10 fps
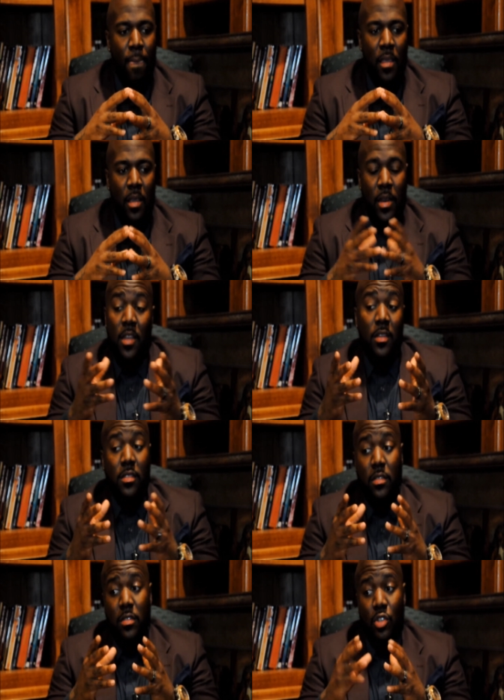It
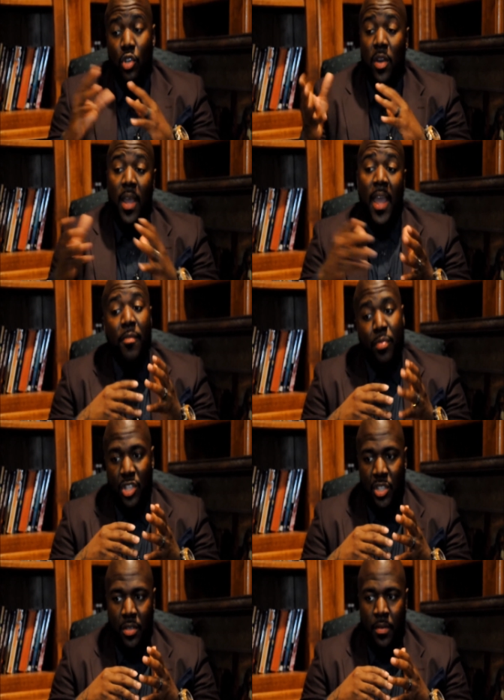is. You're going to have
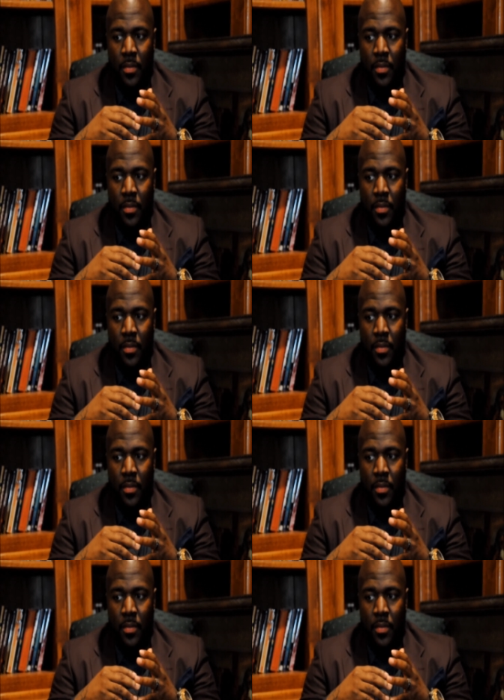pressure.